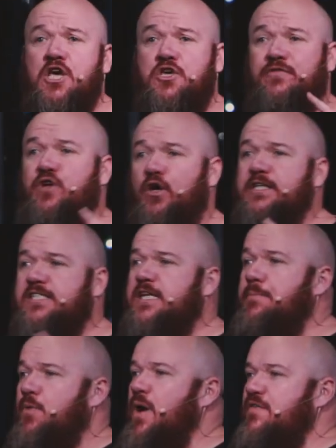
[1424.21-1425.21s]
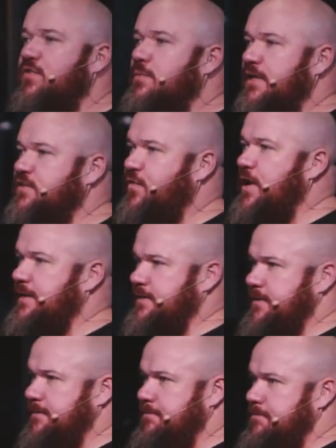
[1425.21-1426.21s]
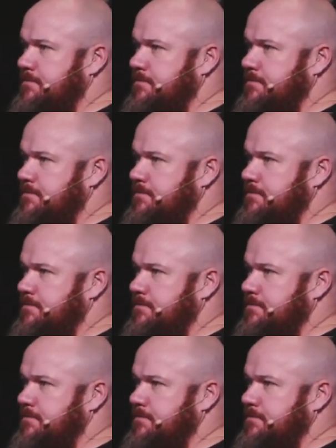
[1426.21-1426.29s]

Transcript: you've got to step away from those friends.